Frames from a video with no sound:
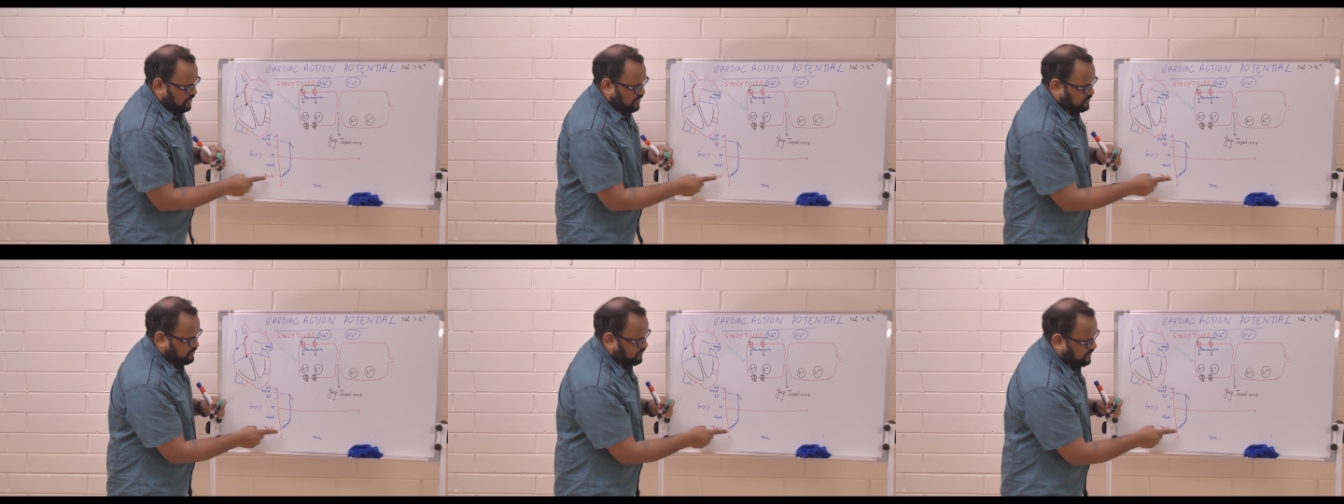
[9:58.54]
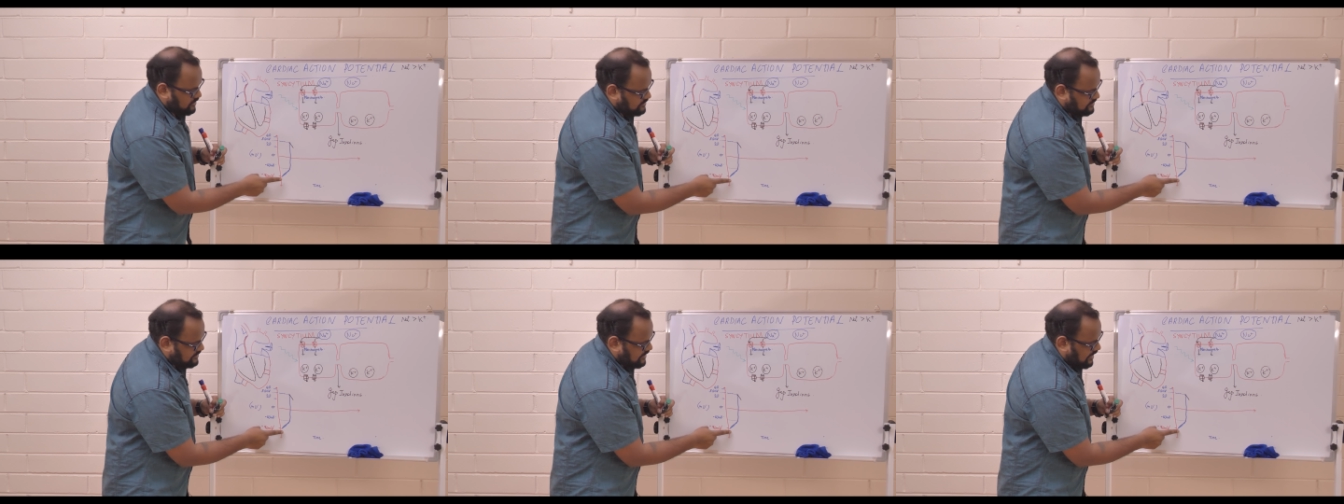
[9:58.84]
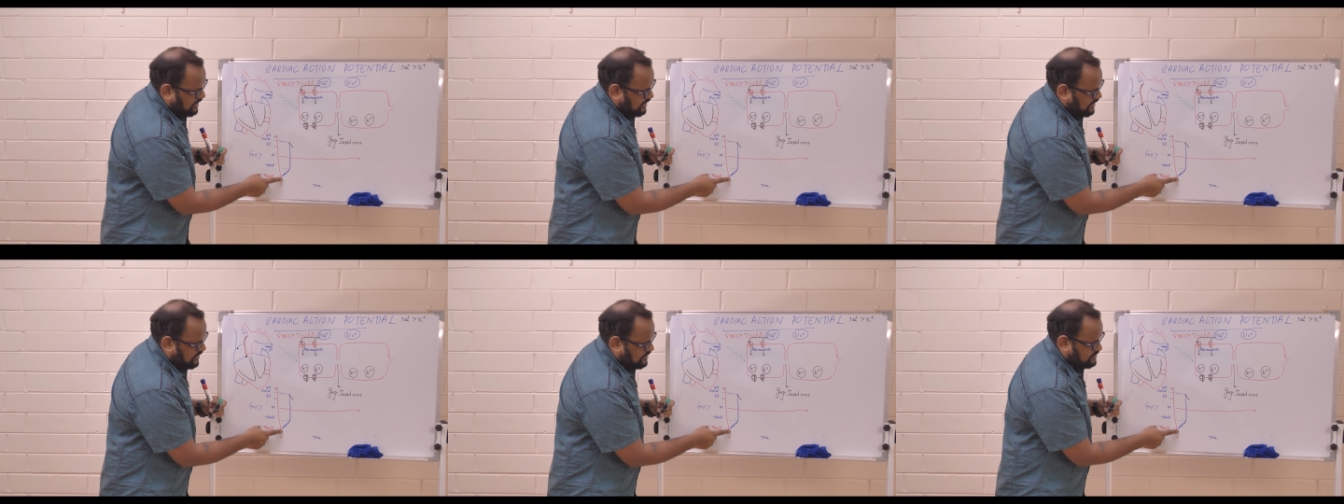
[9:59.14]
So the
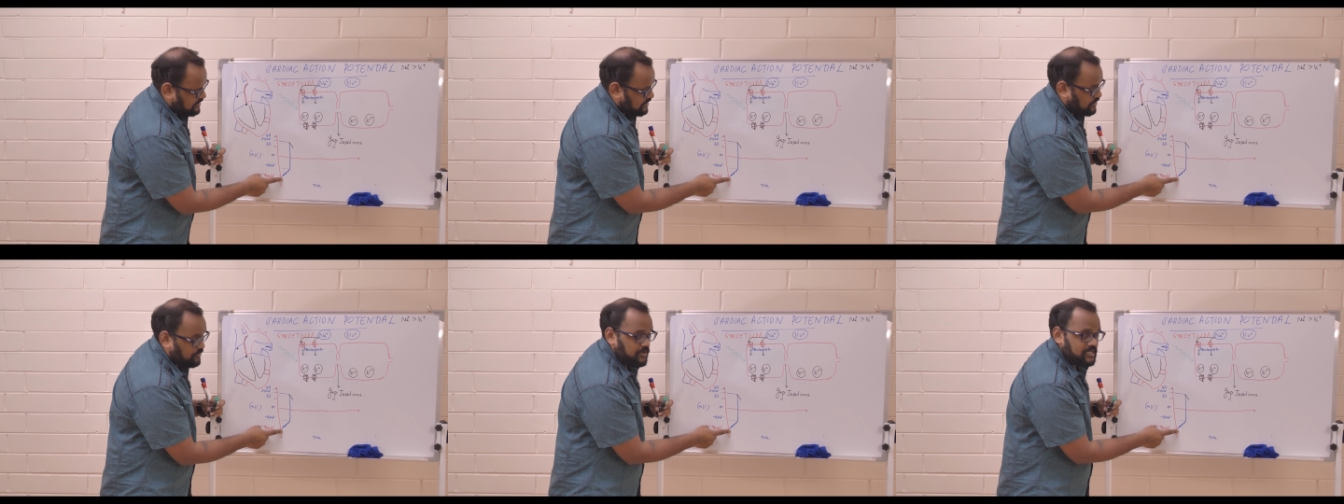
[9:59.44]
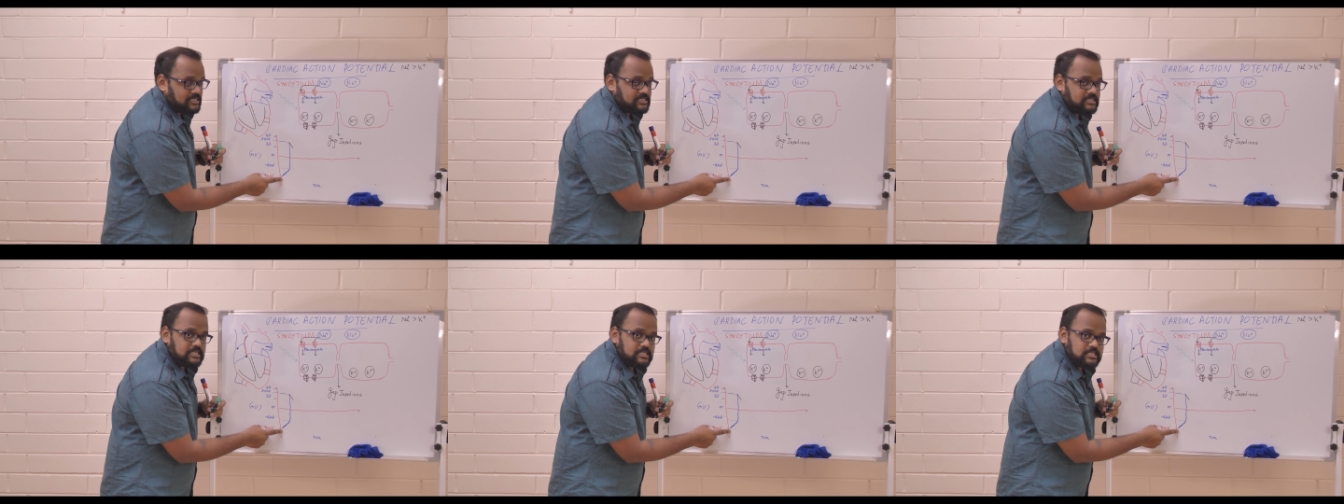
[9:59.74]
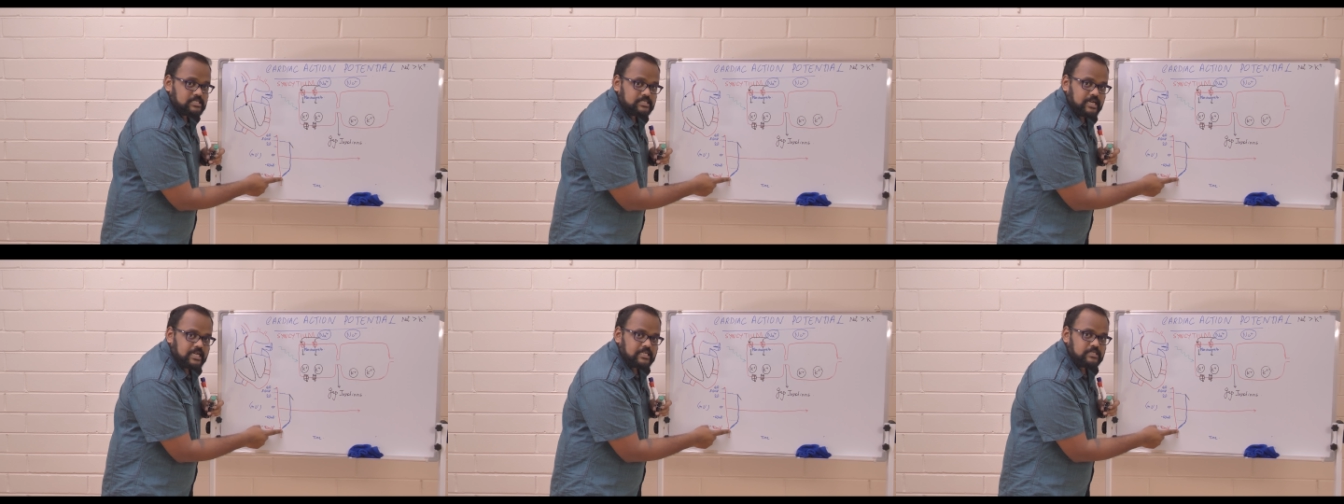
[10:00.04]
cell is in
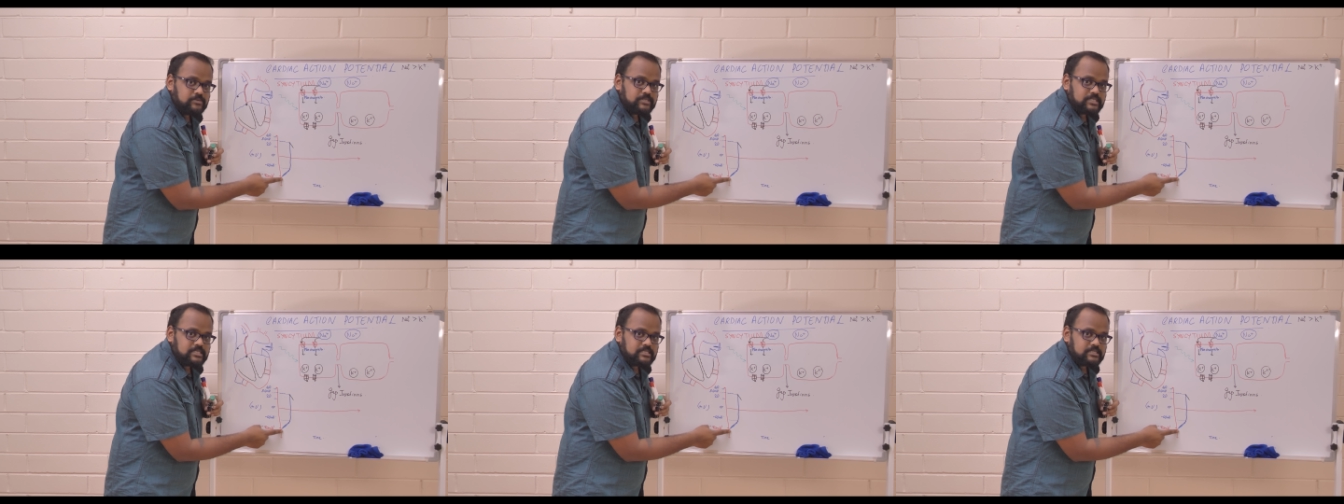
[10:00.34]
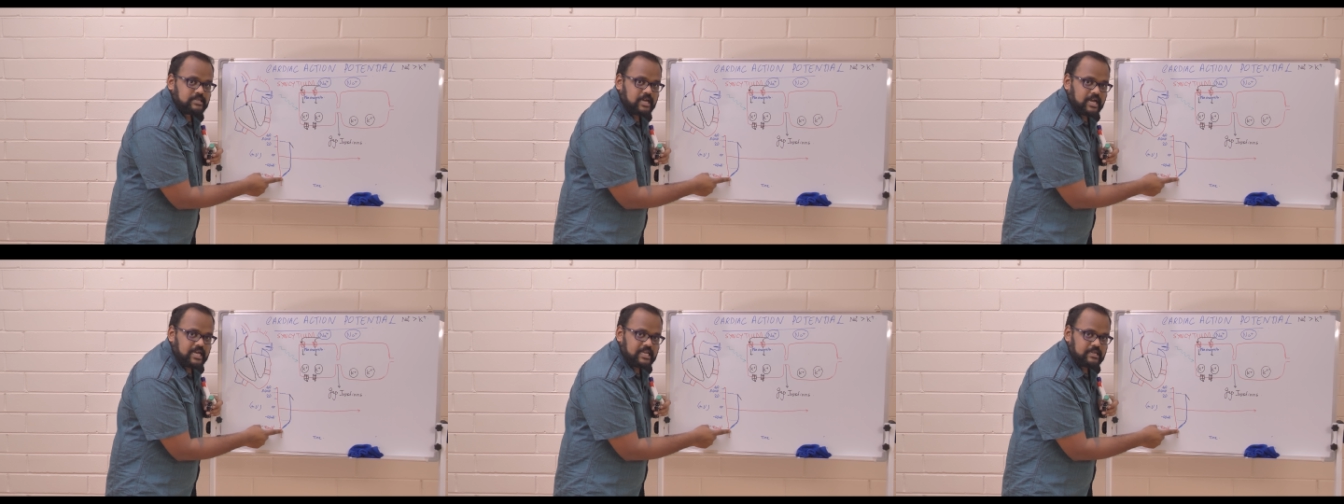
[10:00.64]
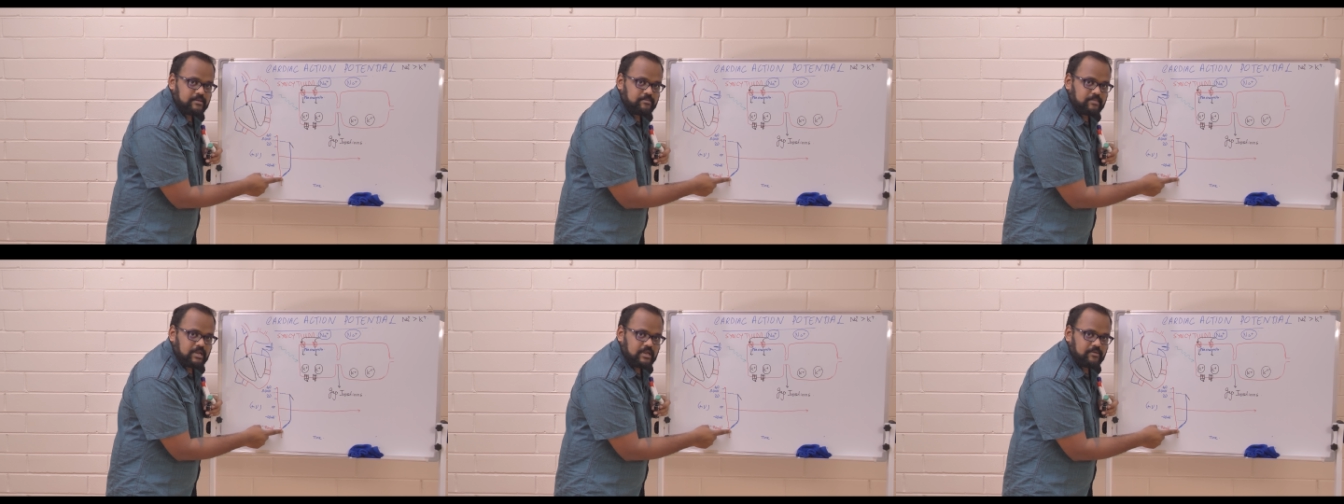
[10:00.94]
resting stage, which is
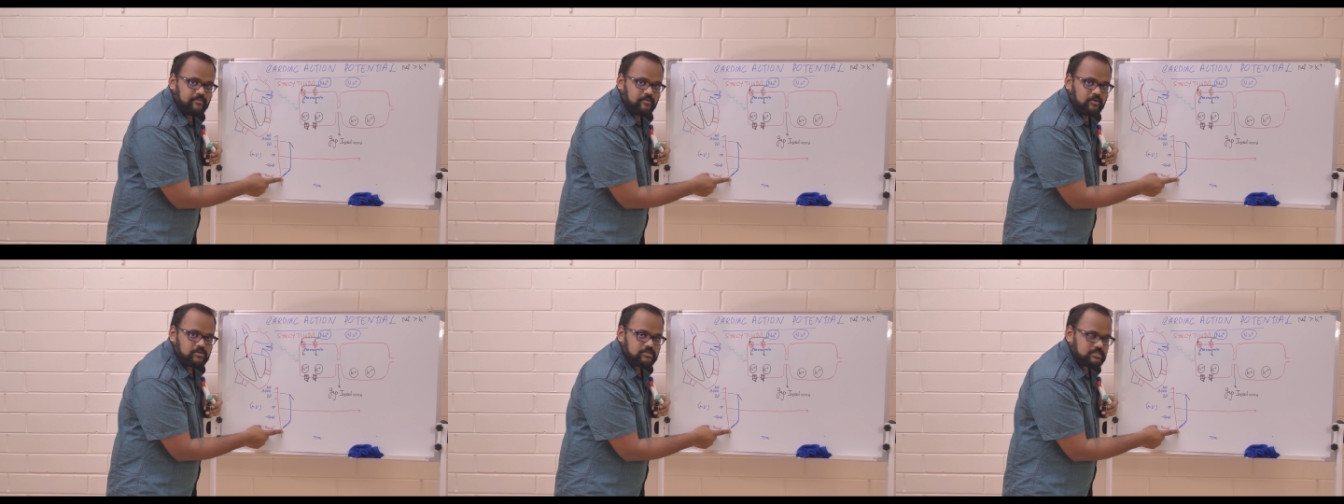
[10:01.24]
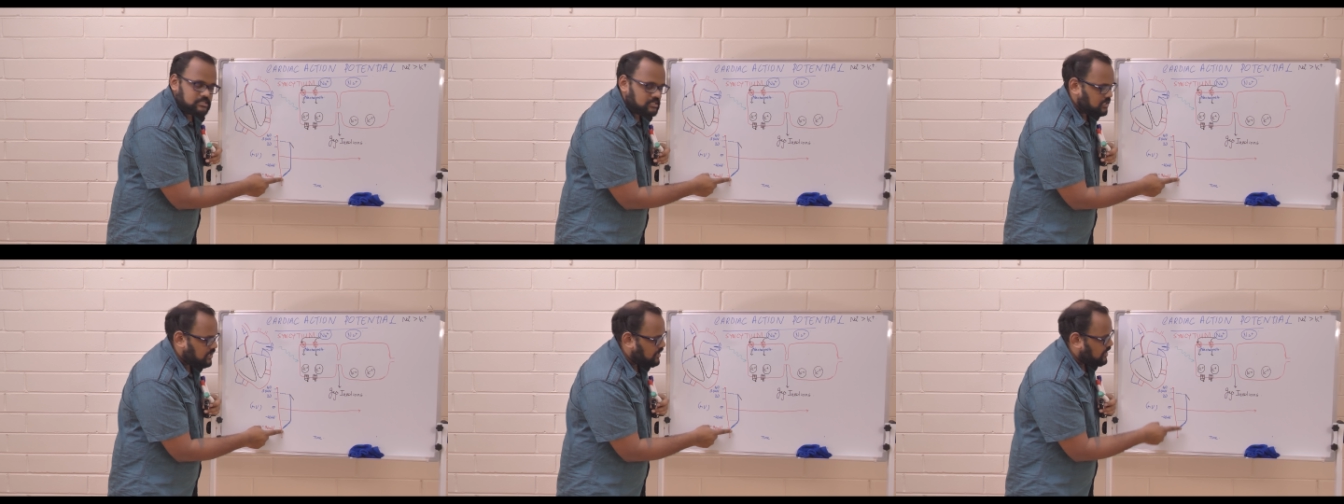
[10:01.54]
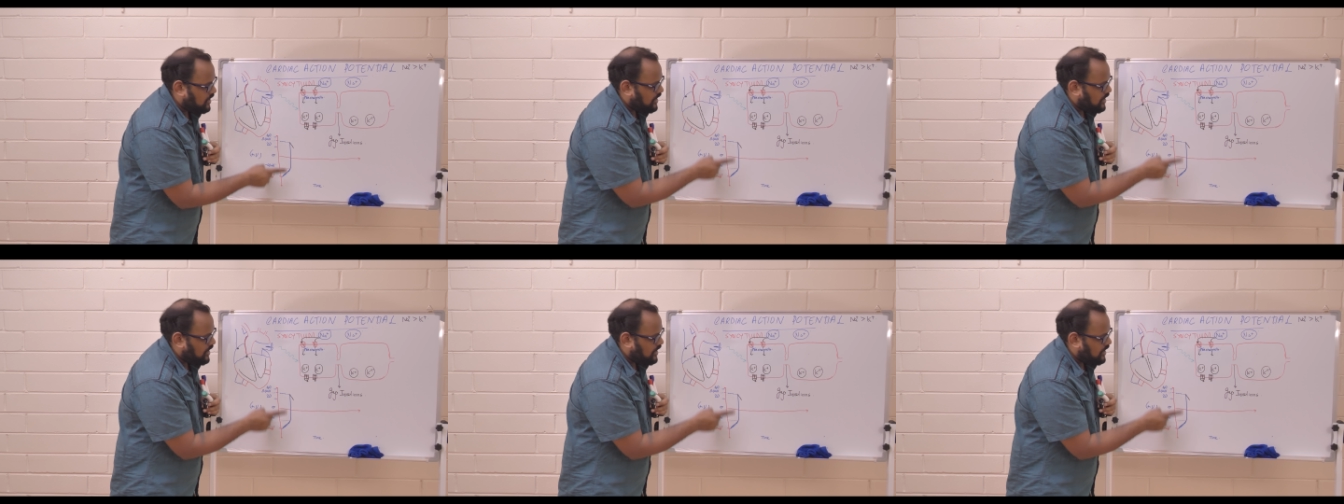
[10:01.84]
90 millivolts.